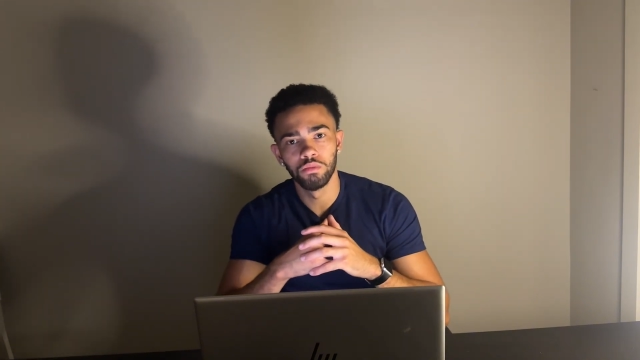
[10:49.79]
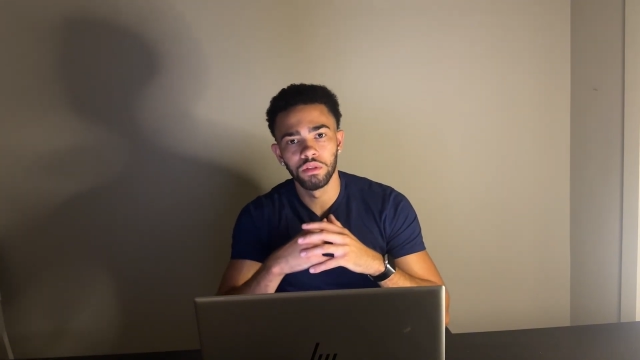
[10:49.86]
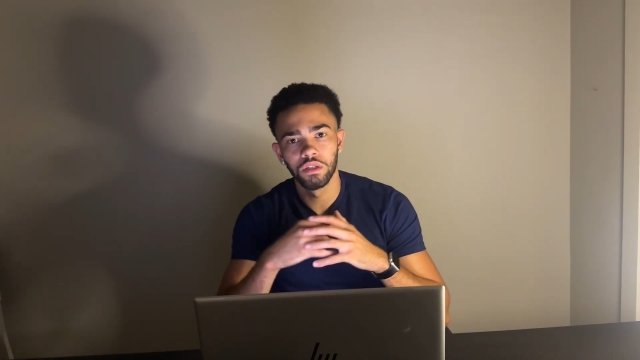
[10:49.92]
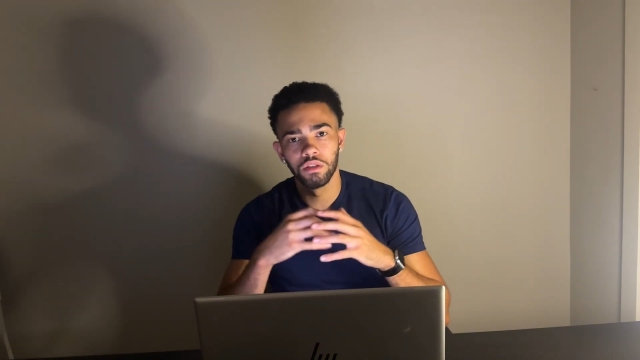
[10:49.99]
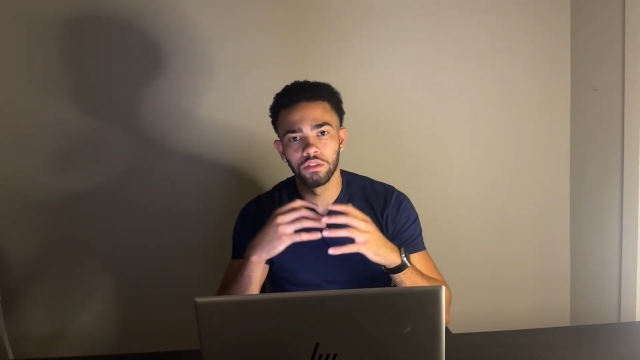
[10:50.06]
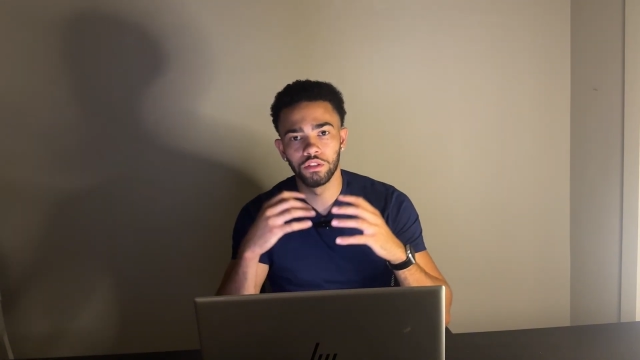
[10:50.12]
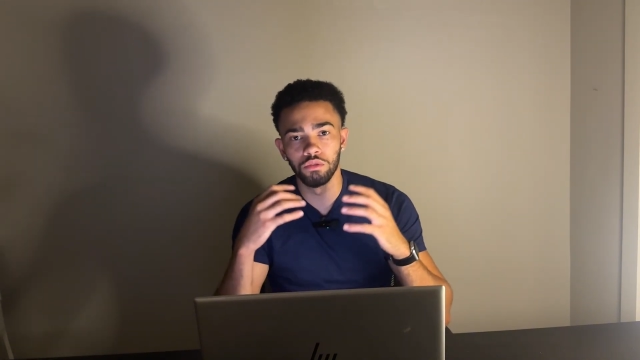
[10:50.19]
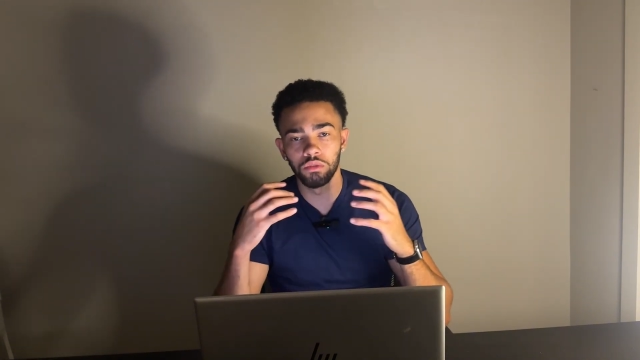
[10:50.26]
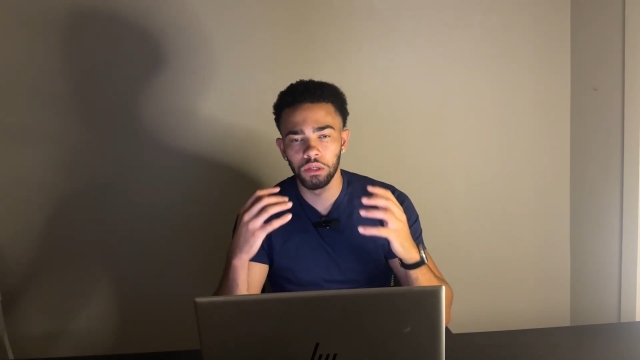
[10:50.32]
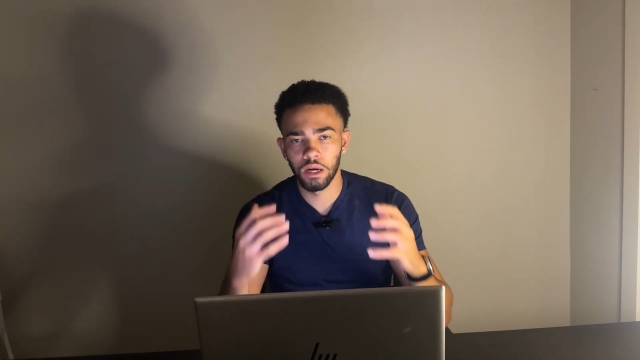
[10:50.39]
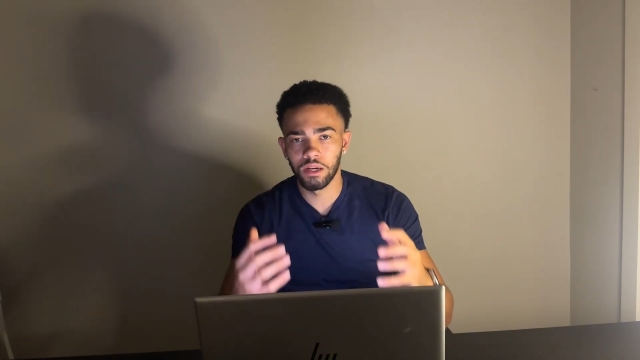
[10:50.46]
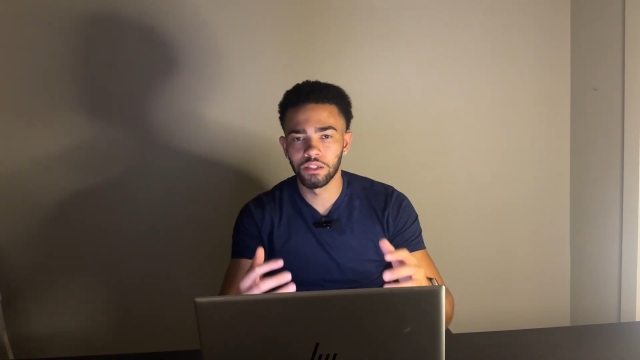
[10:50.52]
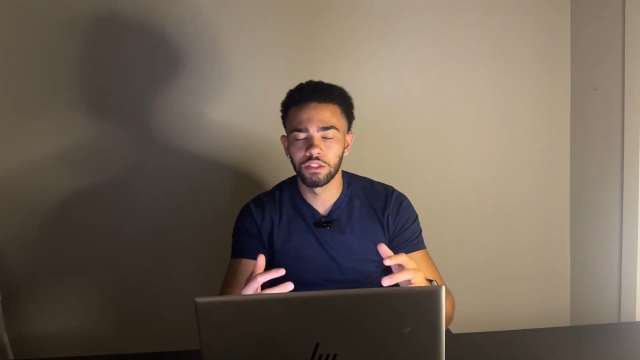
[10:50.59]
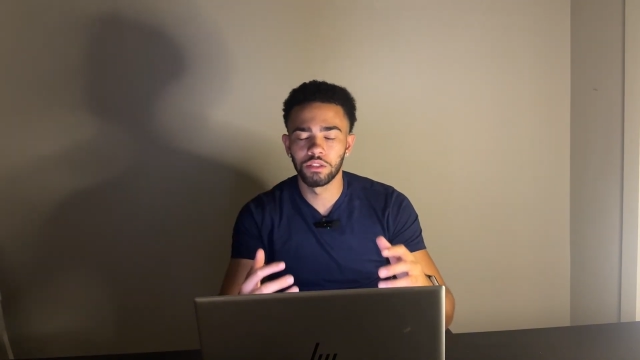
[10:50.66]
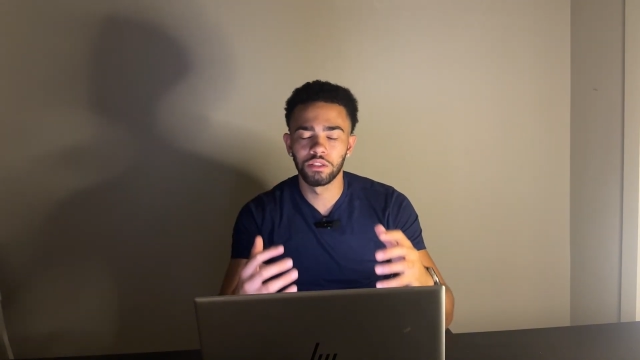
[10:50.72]
because you
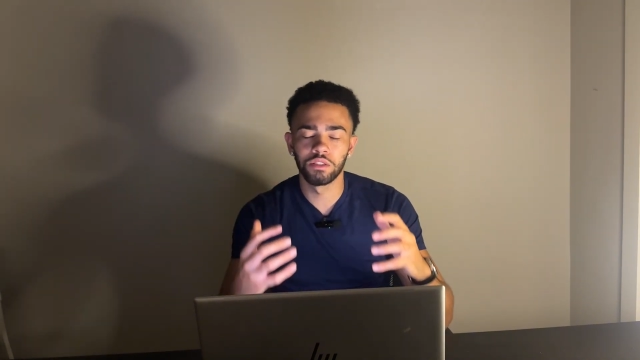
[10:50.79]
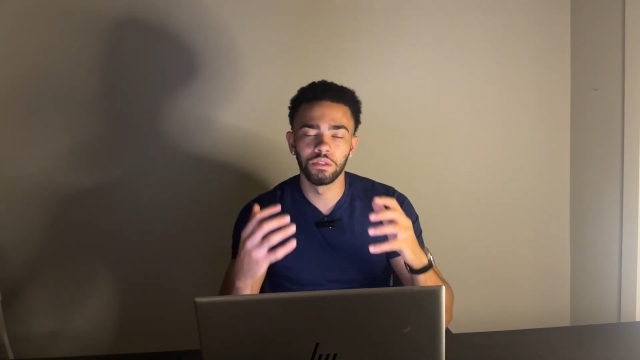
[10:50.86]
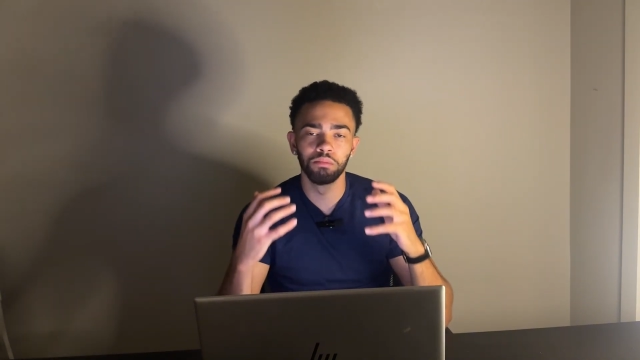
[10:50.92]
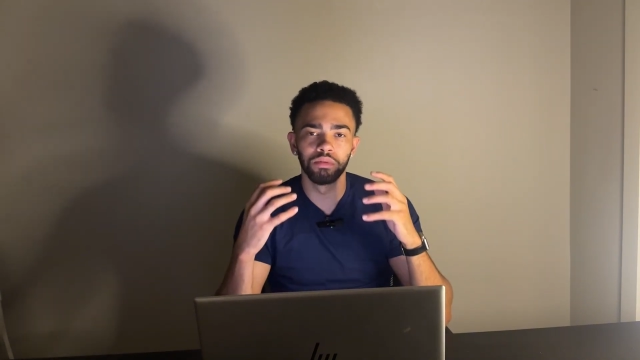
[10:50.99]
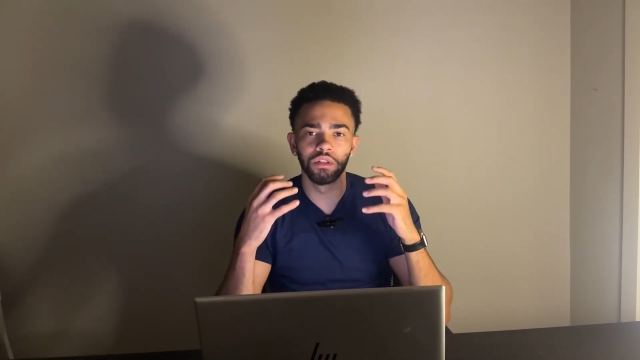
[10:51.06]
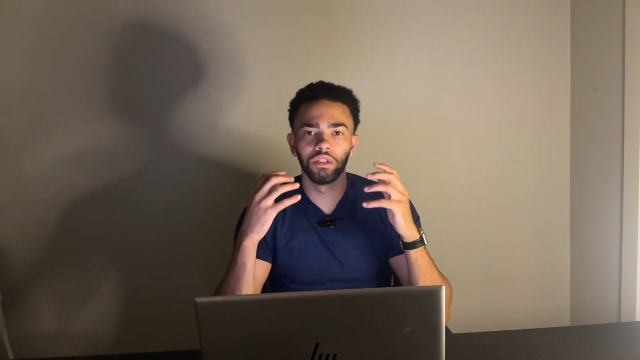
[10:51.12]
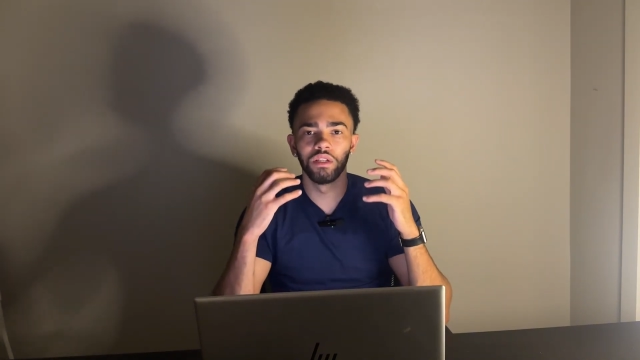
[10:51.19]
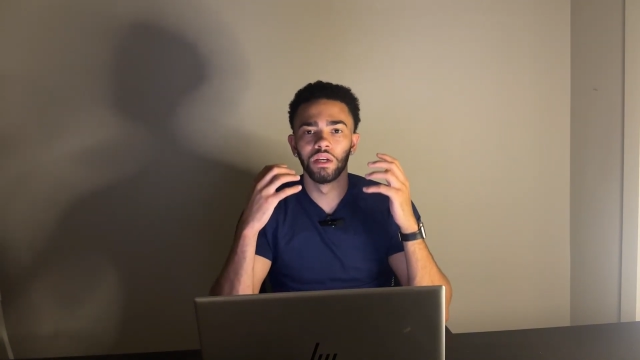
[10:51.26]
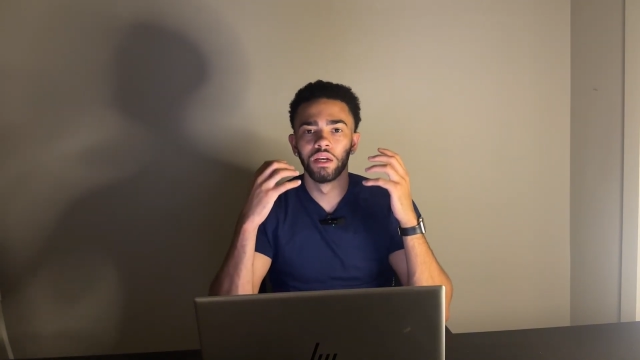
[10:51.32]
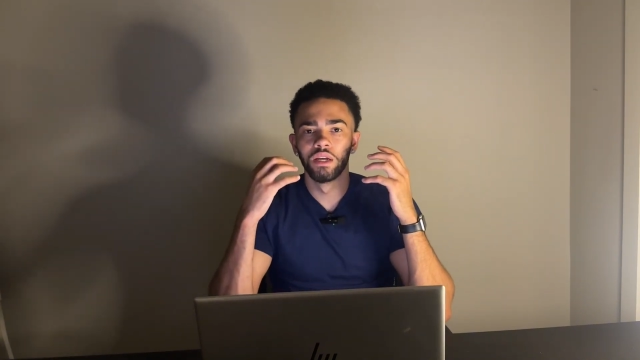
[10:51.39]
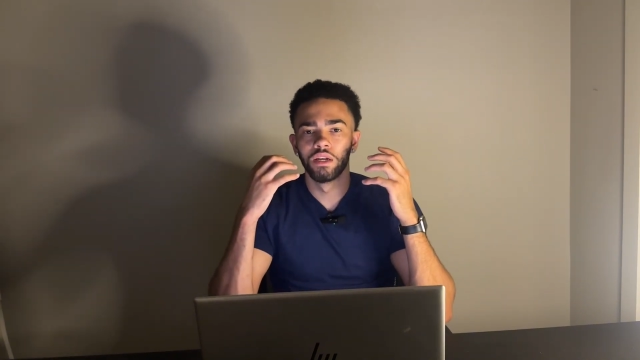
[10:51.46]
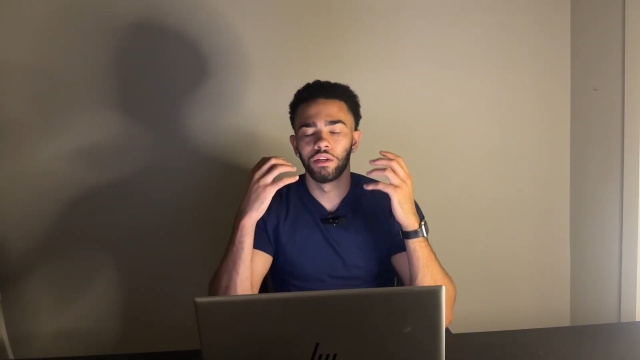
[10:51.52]
guys simply